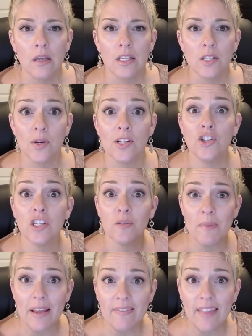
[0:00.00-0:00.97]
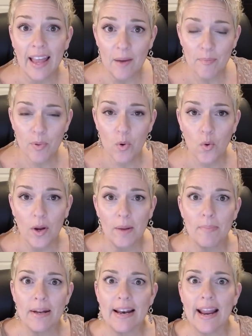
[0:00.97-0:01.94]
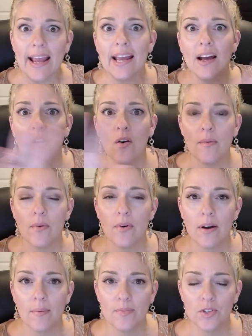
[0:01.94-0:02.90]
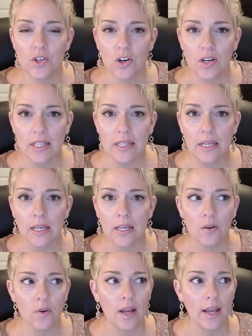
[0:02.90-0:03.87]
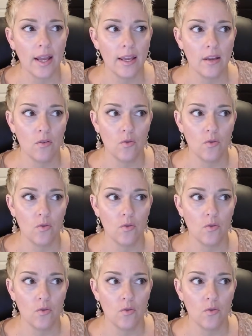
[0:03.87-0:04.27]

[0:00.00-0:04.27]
so i just made that point but now i'm starting to think okay